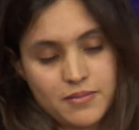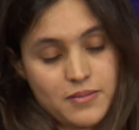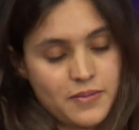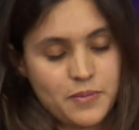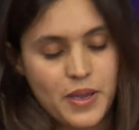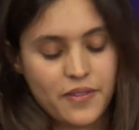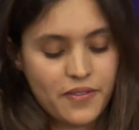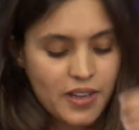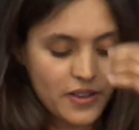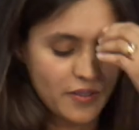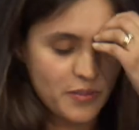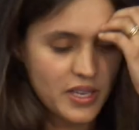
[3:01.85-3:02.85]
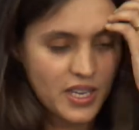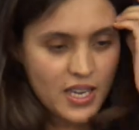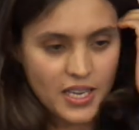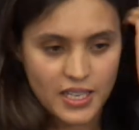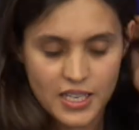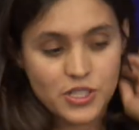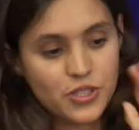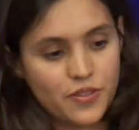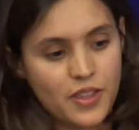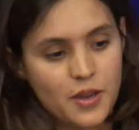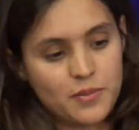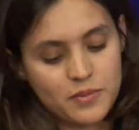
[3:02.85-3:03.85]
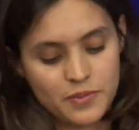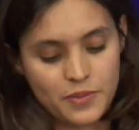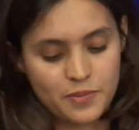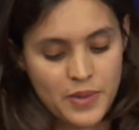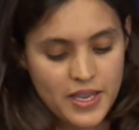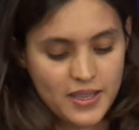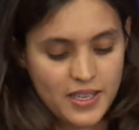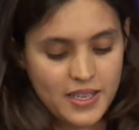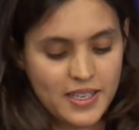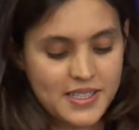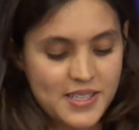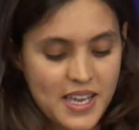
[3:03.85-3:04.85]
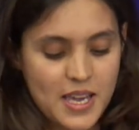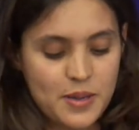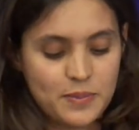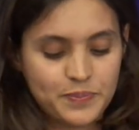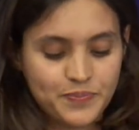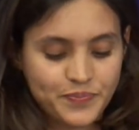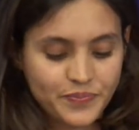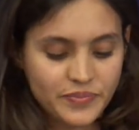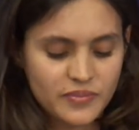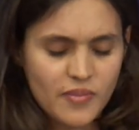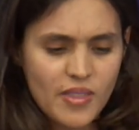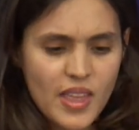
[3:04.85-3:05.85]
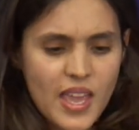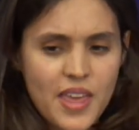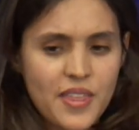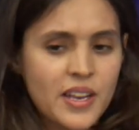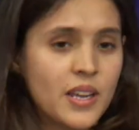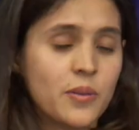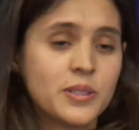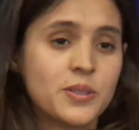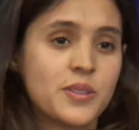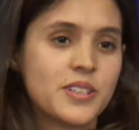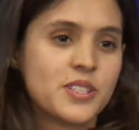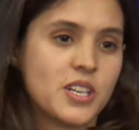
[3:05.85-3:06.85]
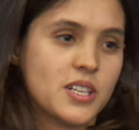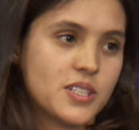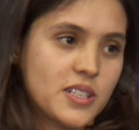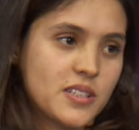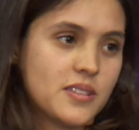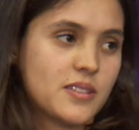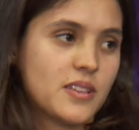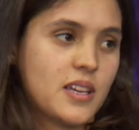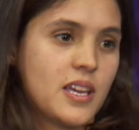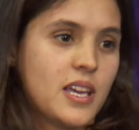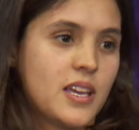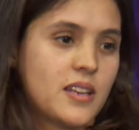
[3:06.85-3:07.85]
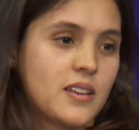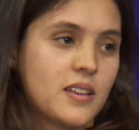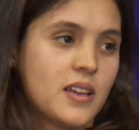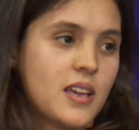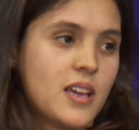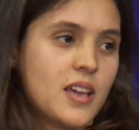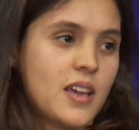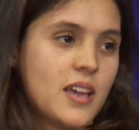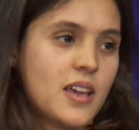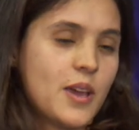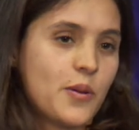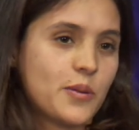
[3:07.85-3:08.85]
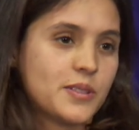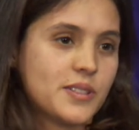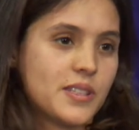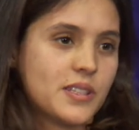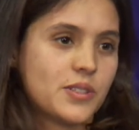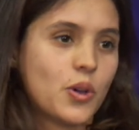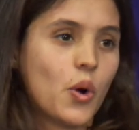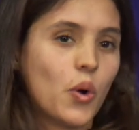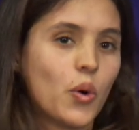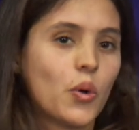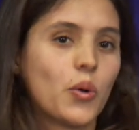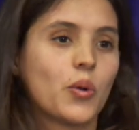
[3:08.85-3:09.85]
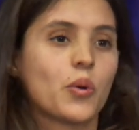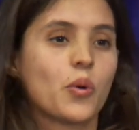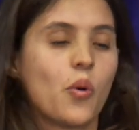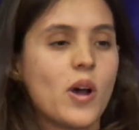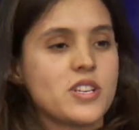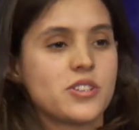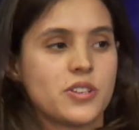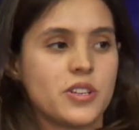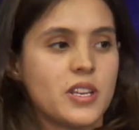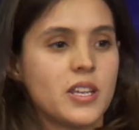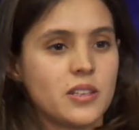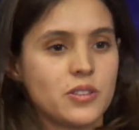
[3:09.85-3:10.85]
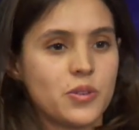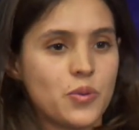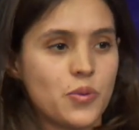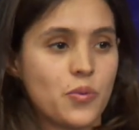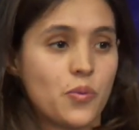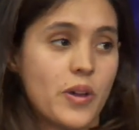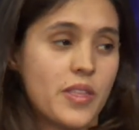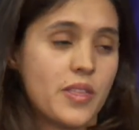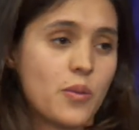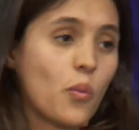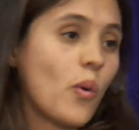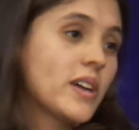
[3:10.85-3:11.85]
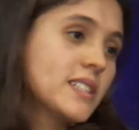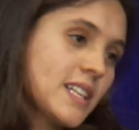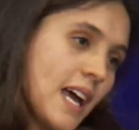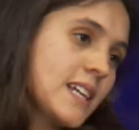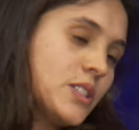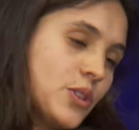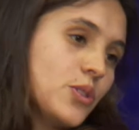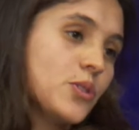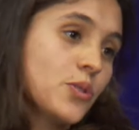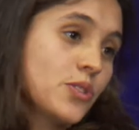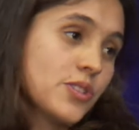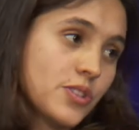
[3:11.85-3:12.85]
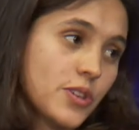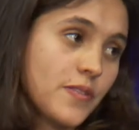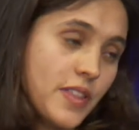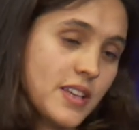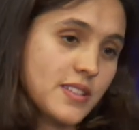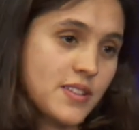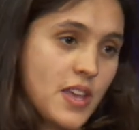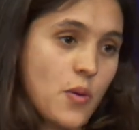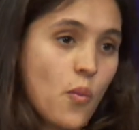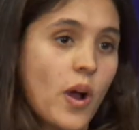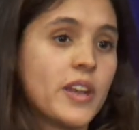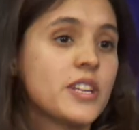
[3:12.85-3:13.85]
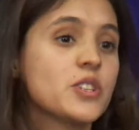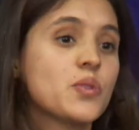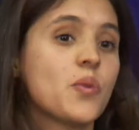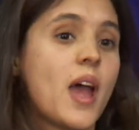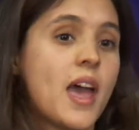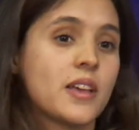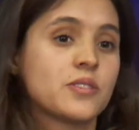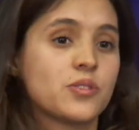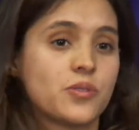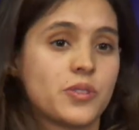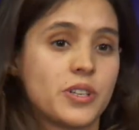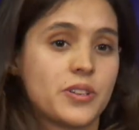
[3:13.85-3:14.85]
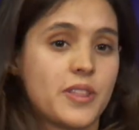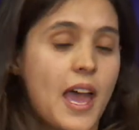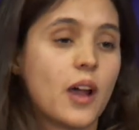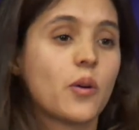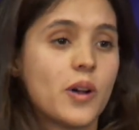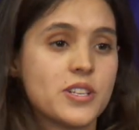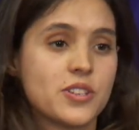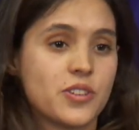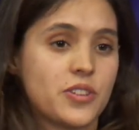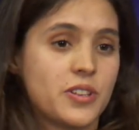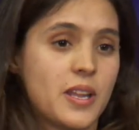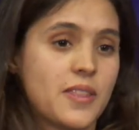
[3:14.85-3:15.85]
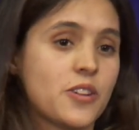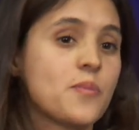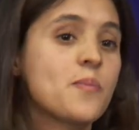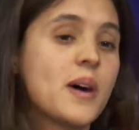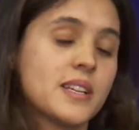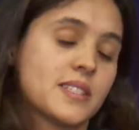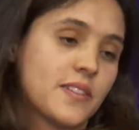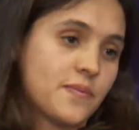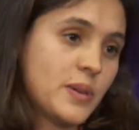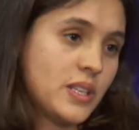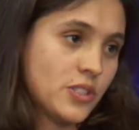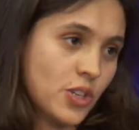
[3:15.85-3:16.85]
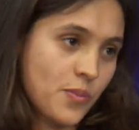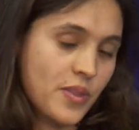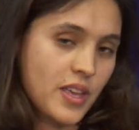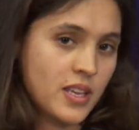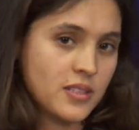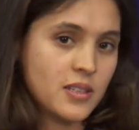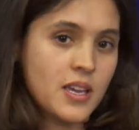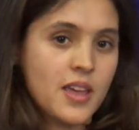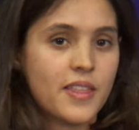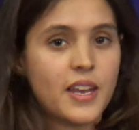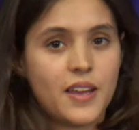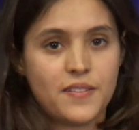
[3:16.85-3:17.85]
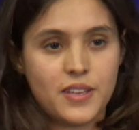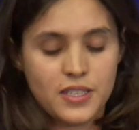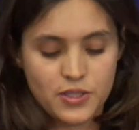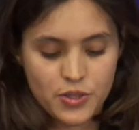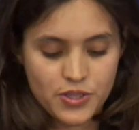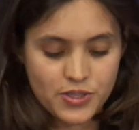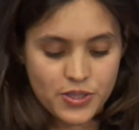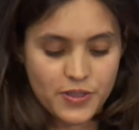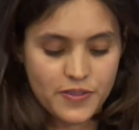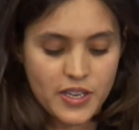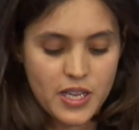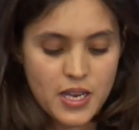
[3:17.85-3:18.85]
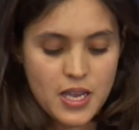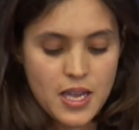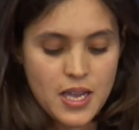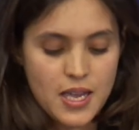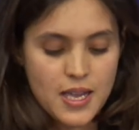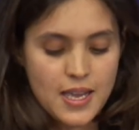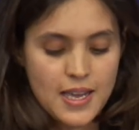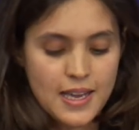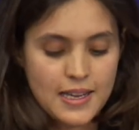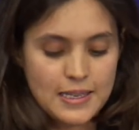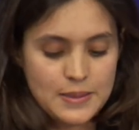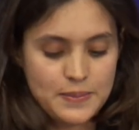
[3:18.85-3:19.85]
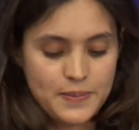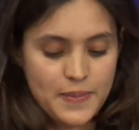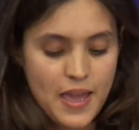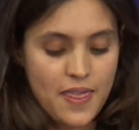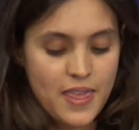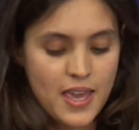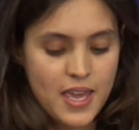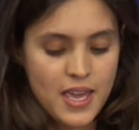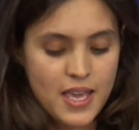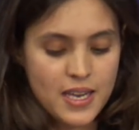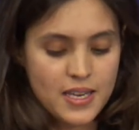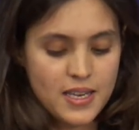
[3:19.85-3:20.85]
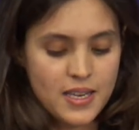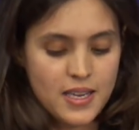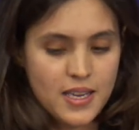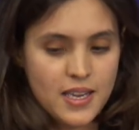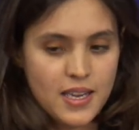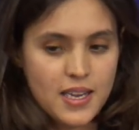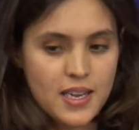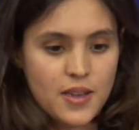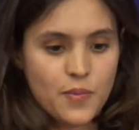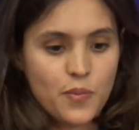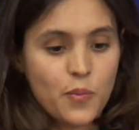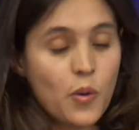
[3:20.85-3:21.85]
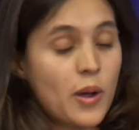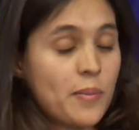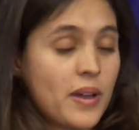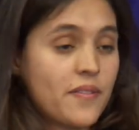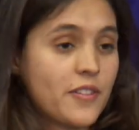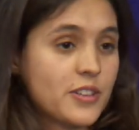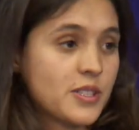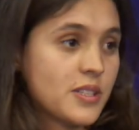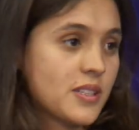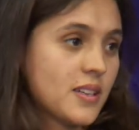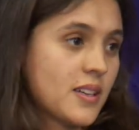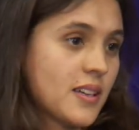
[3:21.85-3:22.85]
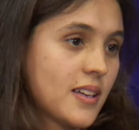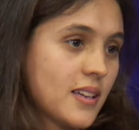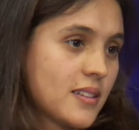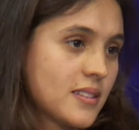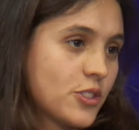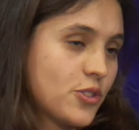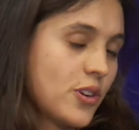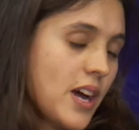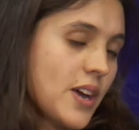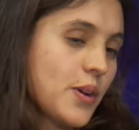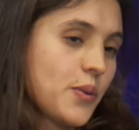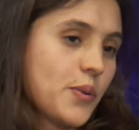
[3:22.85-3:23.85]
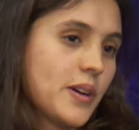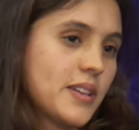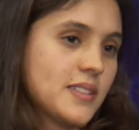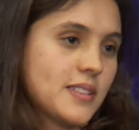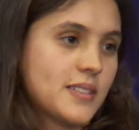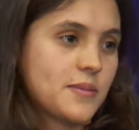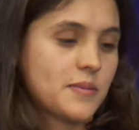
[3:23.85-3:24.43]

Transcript: made fun of me, and each of them made the exam. And then I went to the judges, and it was this whole questioning to what did I do to deserve this? They wanted to answer that question. There must have been something that I've done to deserve it. And then my first trial was